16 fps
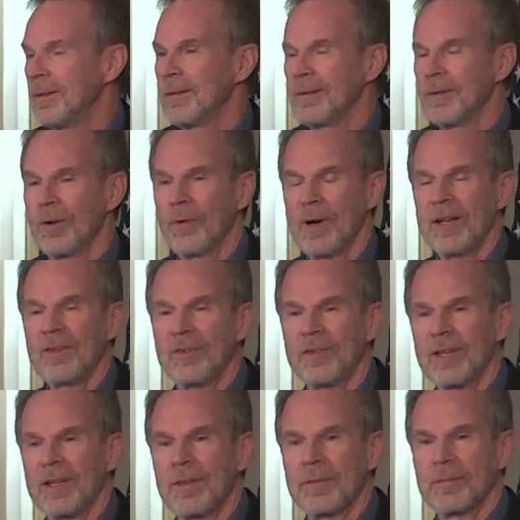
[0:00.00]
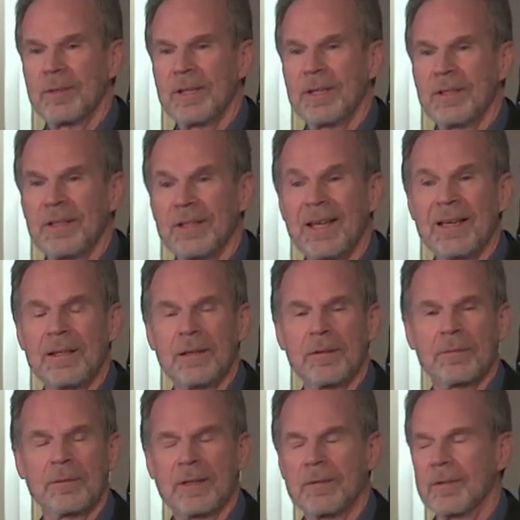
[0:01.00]
oh, I'd say three to
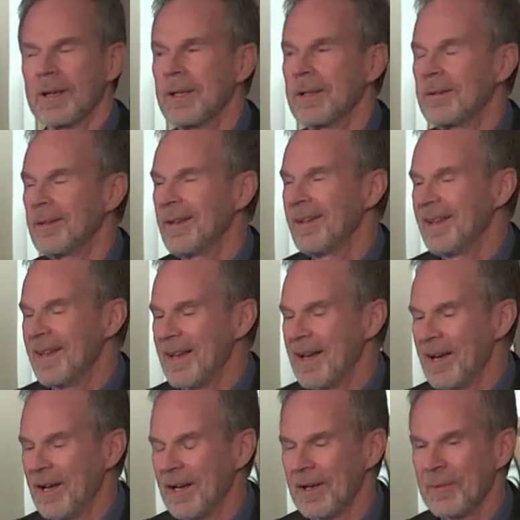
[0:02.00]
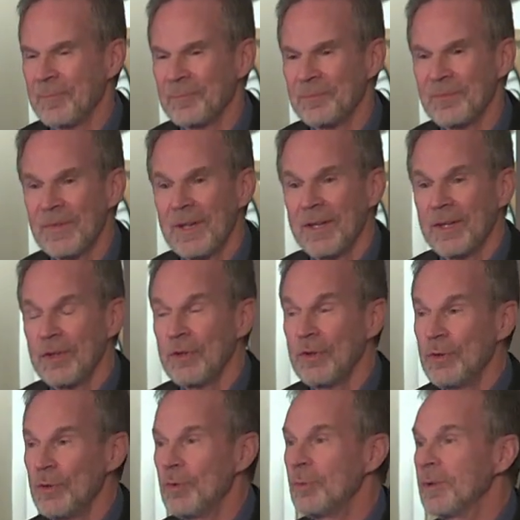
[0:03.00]
ninety-three, right? Um,
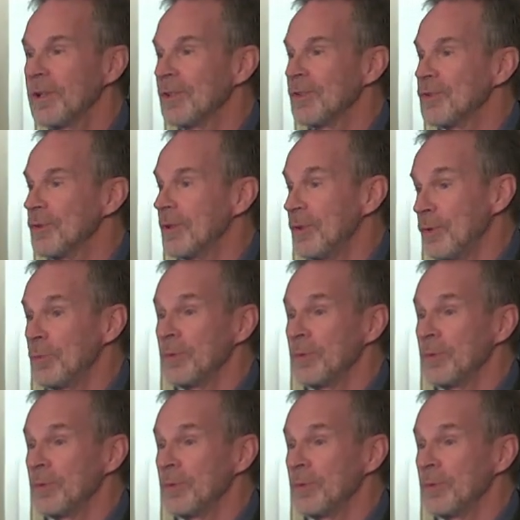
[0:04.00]
you will, en you will